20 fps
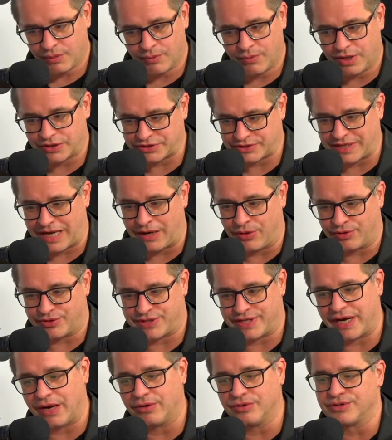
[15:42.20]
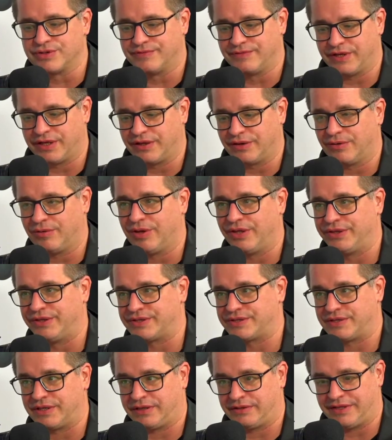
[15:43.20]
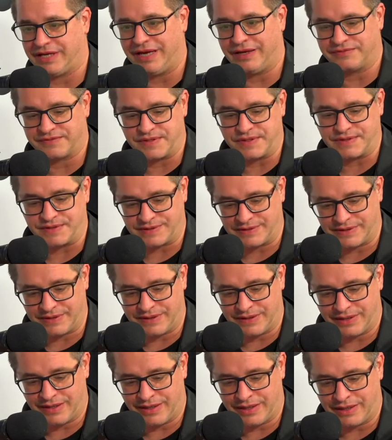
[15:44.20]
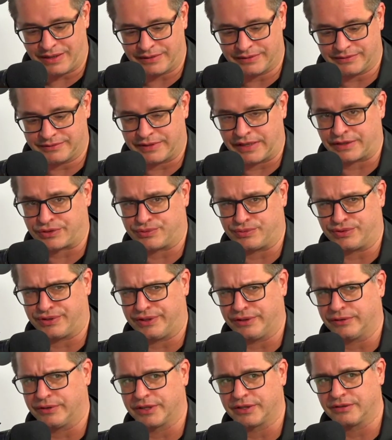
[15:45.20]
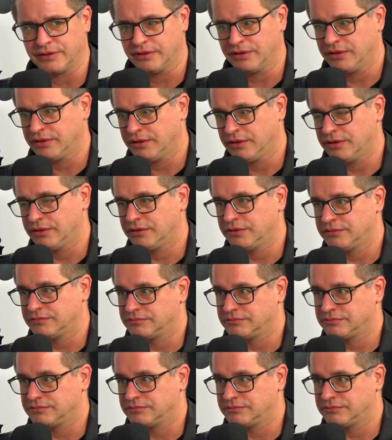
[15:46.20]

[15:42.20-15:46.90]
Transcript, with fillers: Mm-hmm. Watched hours and hours of video on this and the F T C uh, actual hearing,